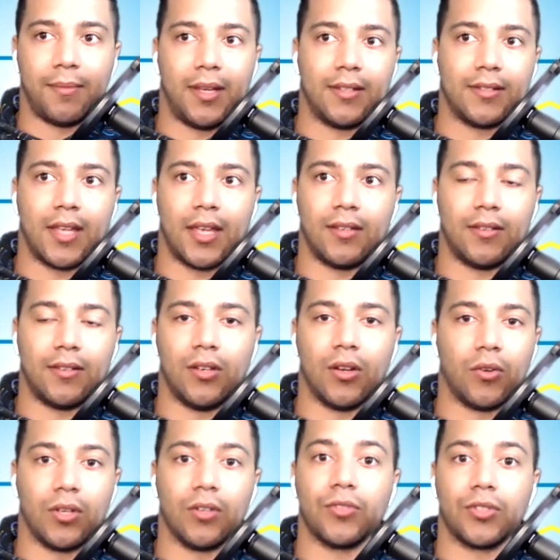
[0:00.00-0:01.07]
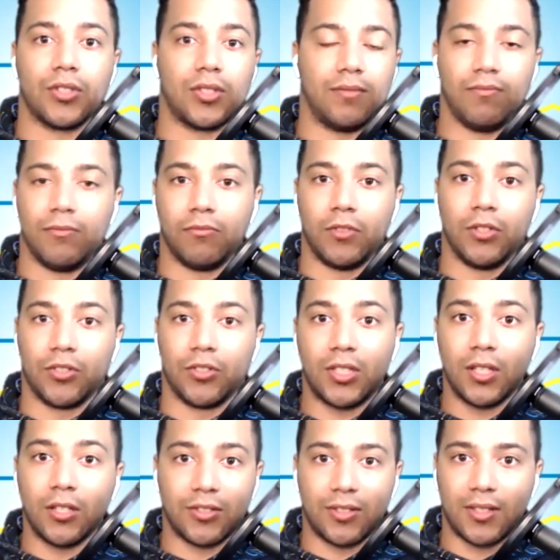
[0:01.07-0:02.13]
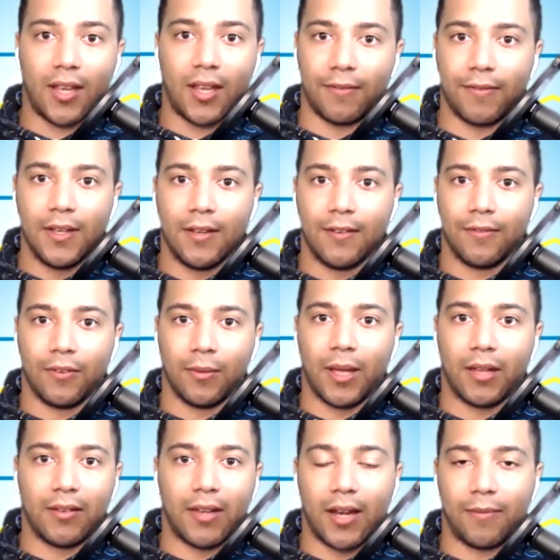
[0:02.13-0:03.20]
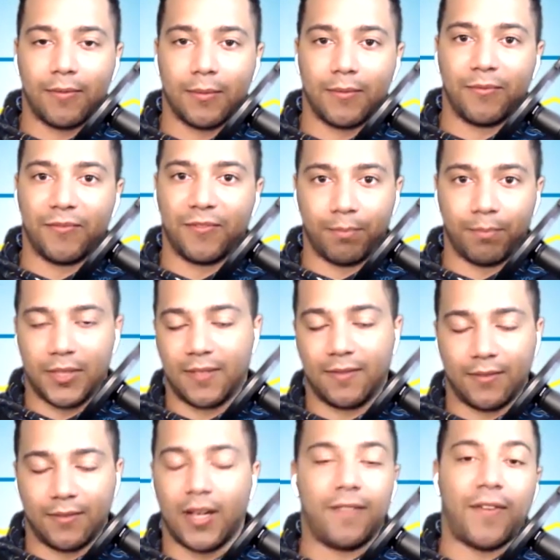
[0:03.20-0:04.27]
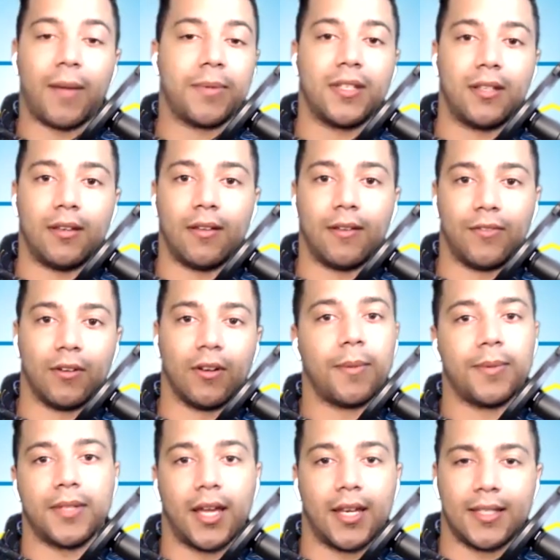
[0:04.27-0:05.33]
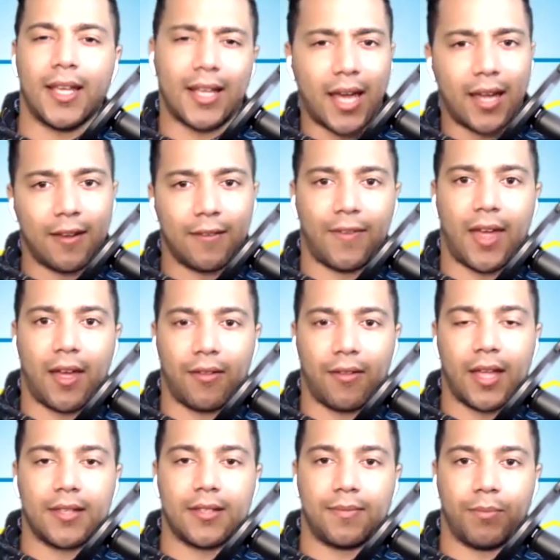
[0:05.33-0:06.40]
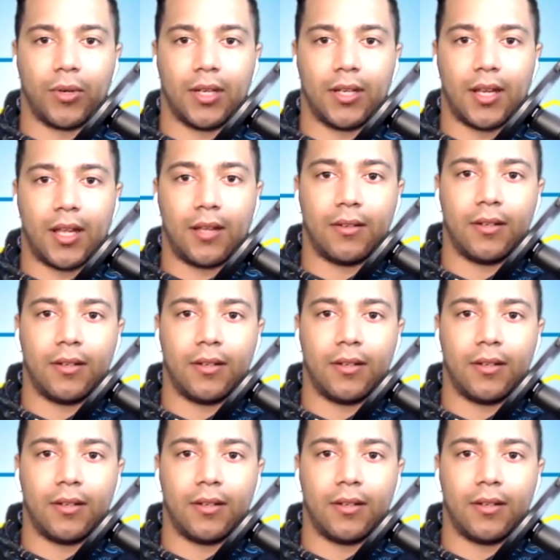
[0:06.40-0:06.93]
means that, you're you're still safe for about 95% of your upside. Is that kind of how that's broken down?